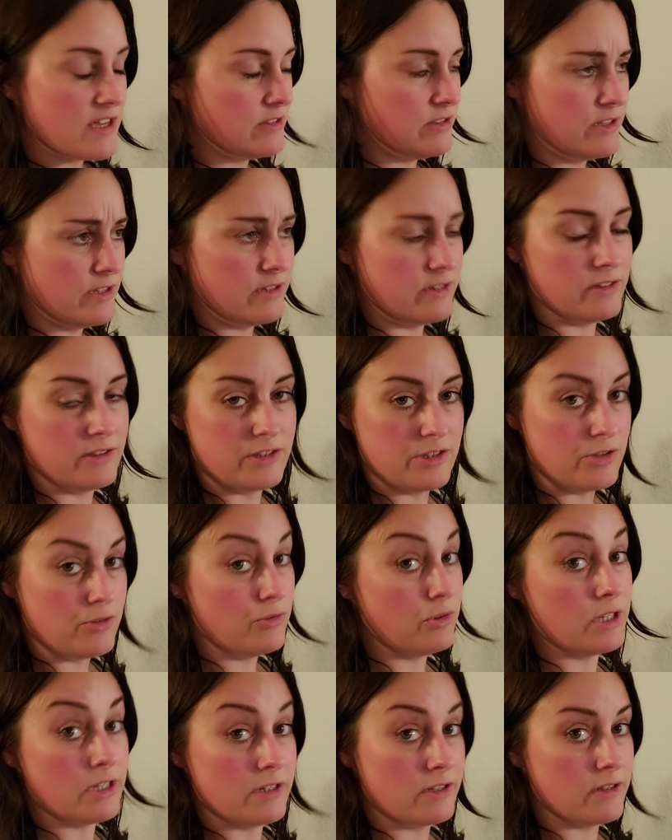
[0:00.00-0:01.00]
I didn't do
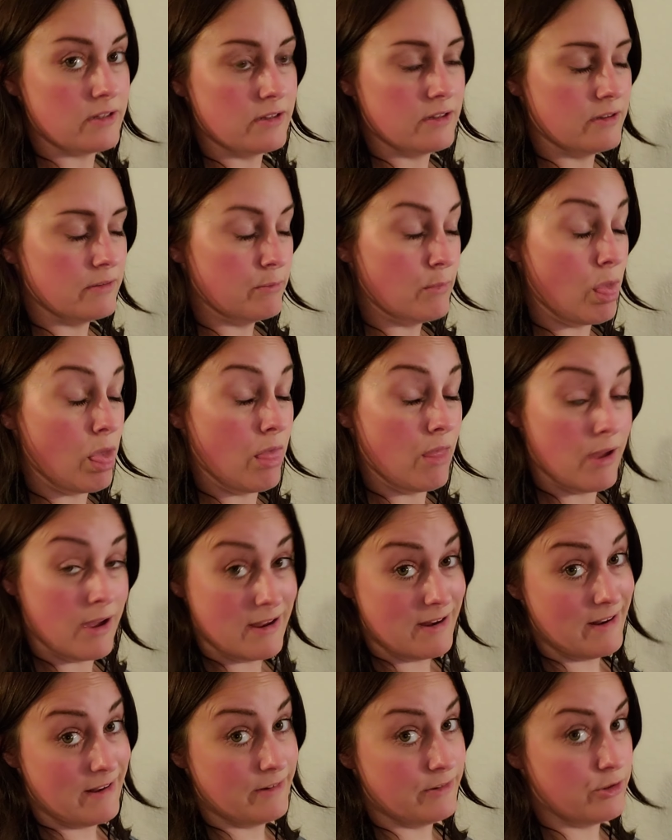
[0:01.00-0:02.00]
any,
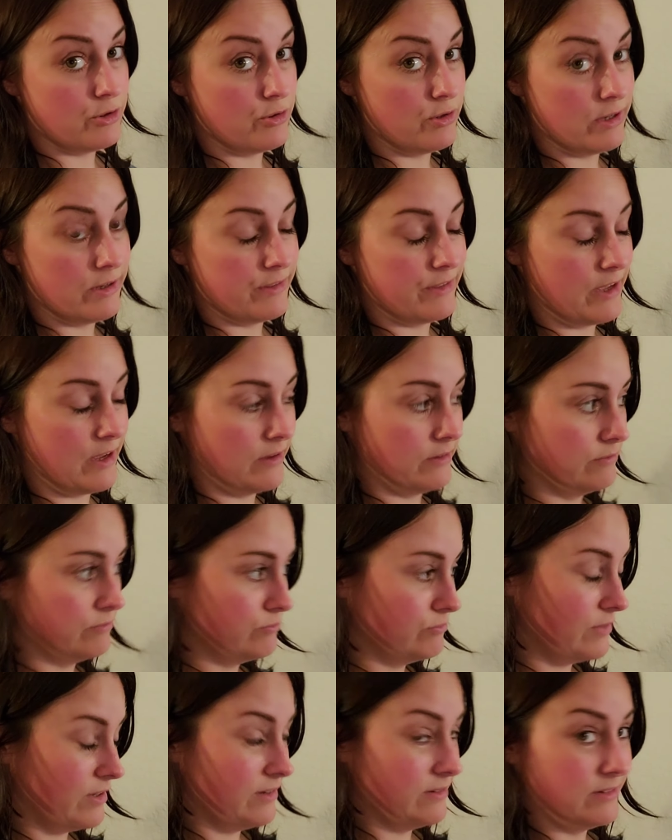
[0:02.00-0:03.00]
I didn't do anything.
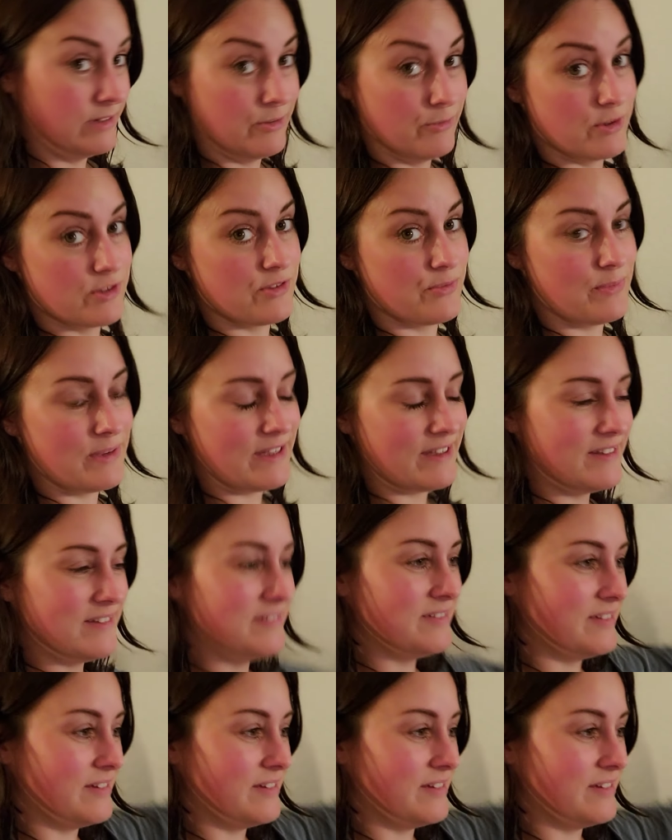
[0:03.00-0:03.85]
It wasn't me. Did